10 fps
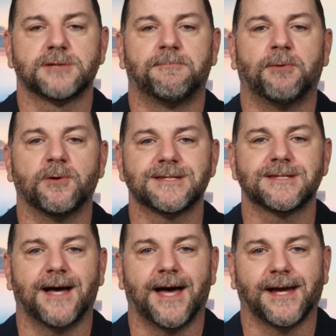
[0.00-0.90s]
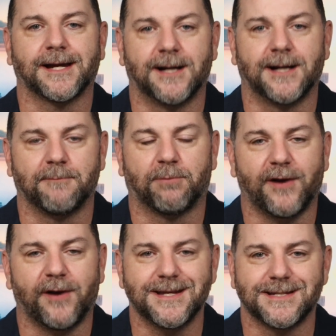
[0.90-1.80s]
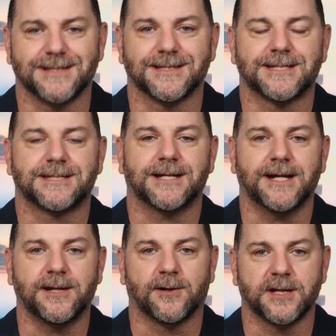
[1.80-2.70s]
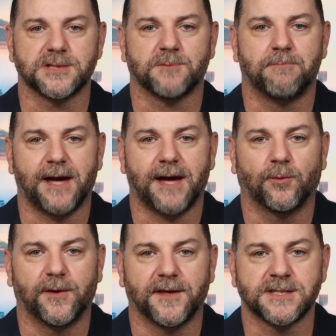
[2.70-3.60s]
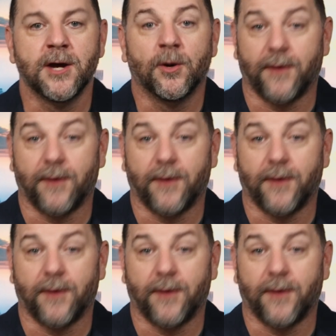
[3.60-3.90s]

sports icon Brandon Steiner is back with us.